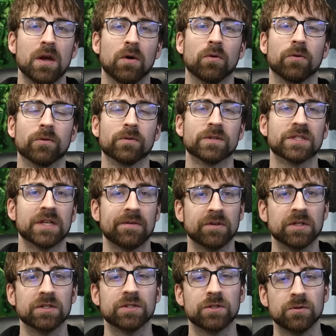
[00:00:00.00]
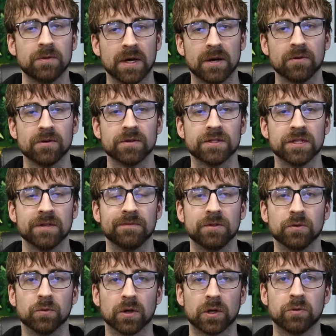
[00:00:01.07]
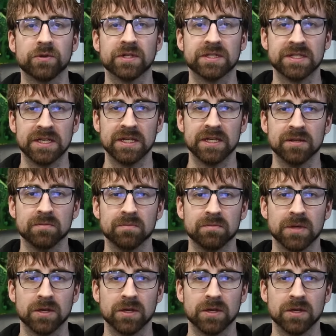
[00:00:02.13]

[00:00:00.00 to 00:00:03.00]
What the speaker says: or 72 hours if you work with a team